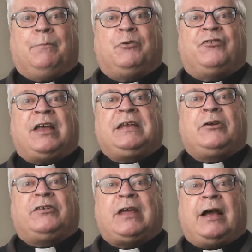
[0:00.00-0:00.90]

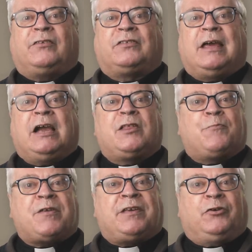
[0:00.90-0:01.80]
presenting a text
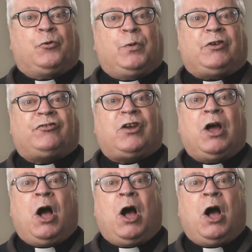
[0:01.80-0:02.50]
expressing the wish